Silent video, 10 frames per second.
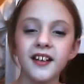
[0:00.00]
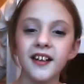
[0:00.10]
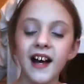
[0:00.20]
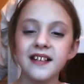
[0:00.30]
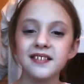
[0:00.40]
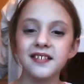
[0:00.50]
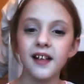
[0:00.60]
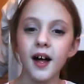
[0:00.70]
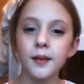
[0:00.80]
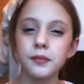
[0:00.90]
to nice
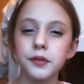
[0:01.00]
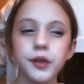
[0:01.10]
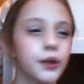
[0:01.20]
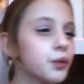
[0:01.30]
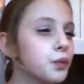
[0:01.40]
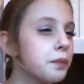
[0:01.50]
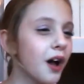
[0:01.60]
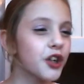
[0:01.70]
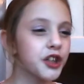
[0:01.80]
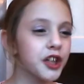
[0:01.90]
subtle
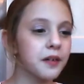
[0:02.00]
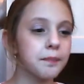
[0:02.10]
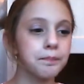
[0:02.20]
blush.